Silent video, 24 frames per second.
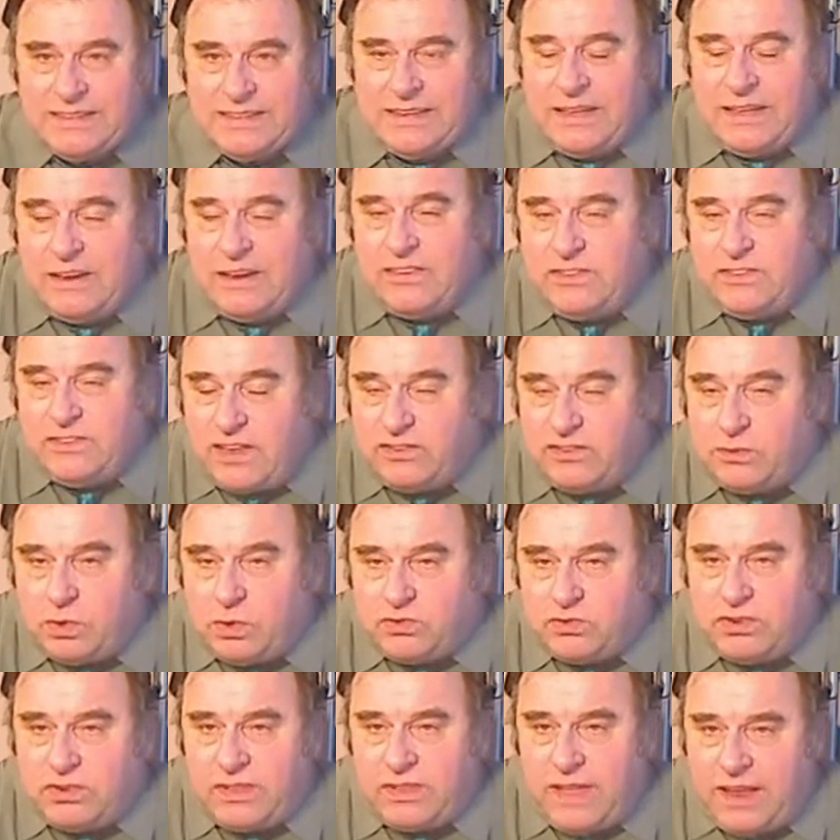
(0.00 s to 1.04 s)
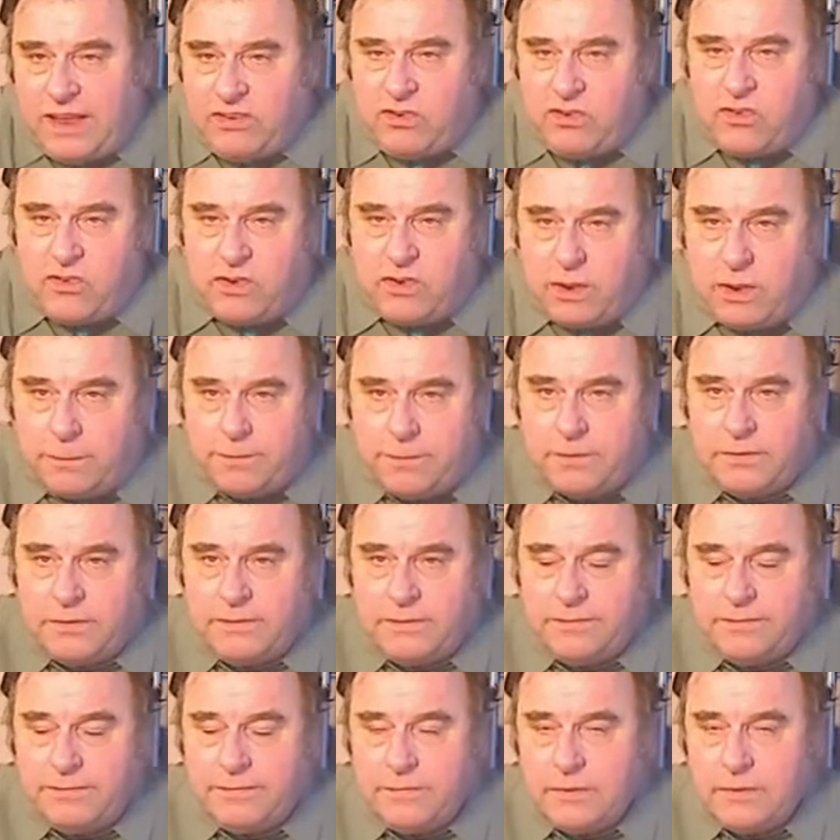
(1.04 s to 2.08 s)
an incestuous relationship.
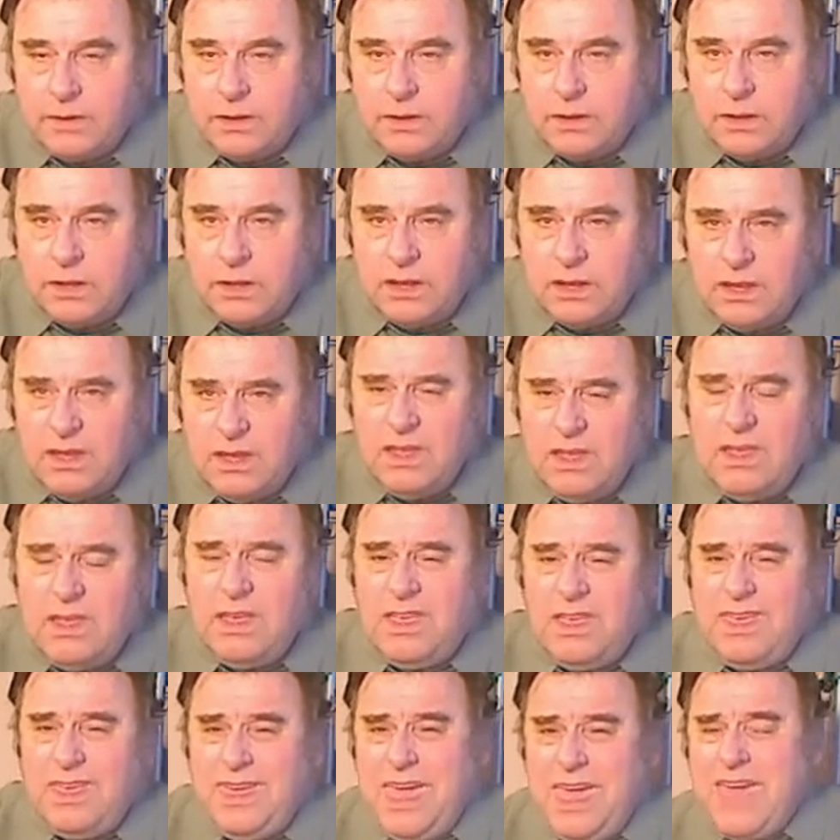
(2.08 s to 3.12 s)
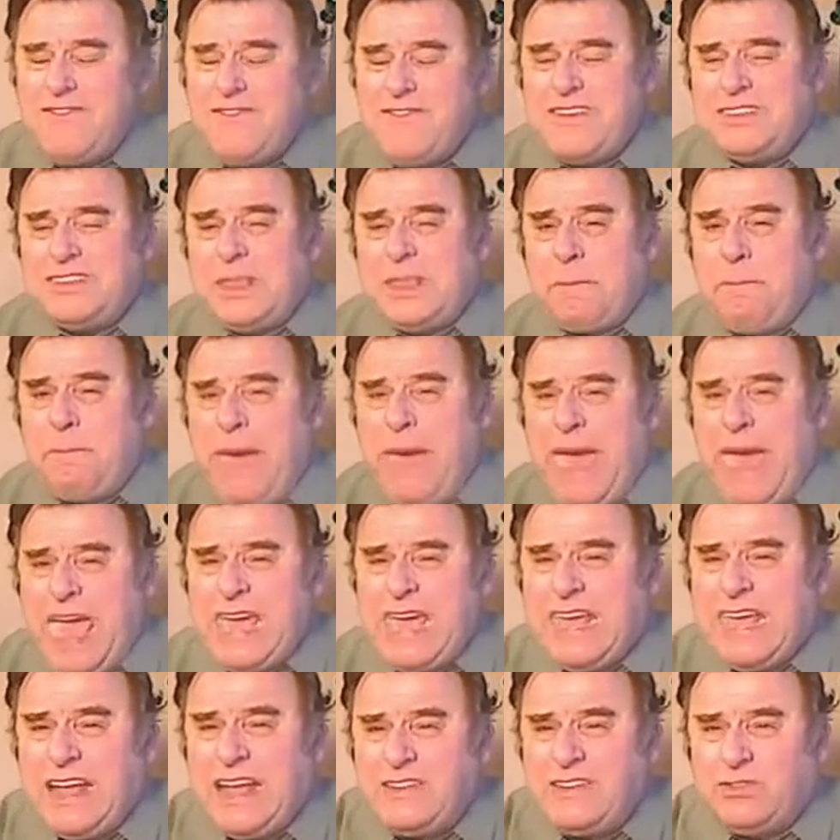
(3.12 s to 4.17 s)
Even the
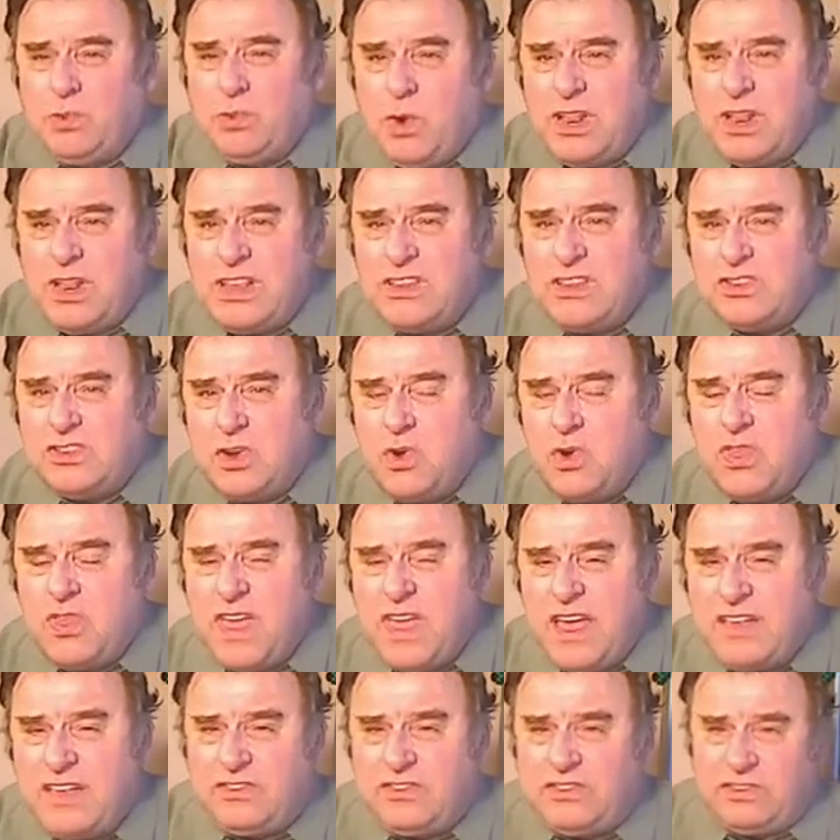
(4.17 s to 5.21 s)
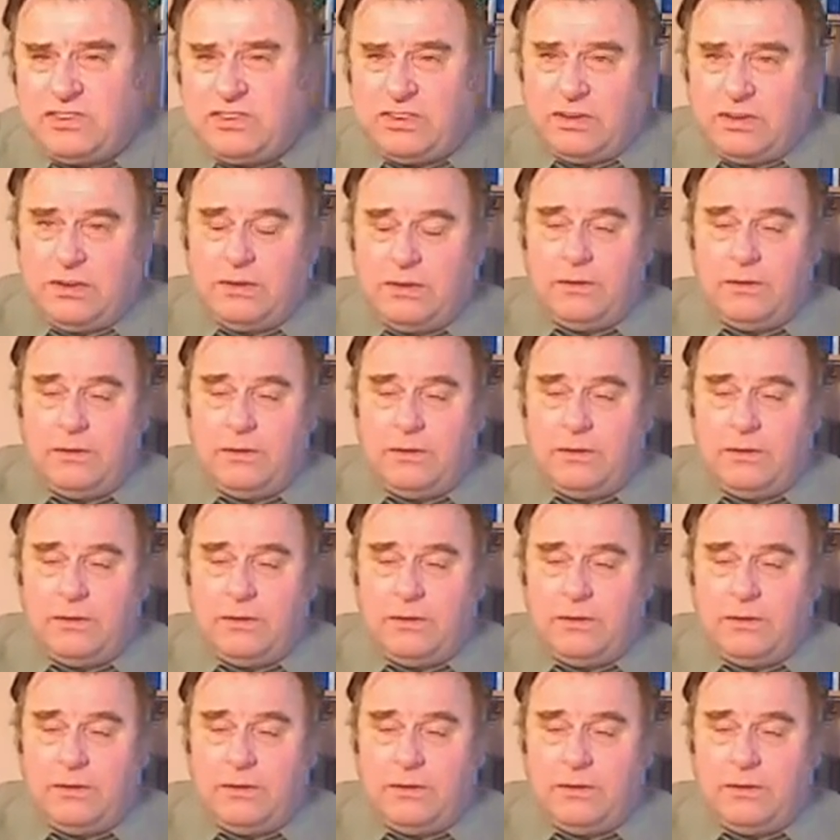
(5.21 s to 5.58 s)
pagans wouldn't do this.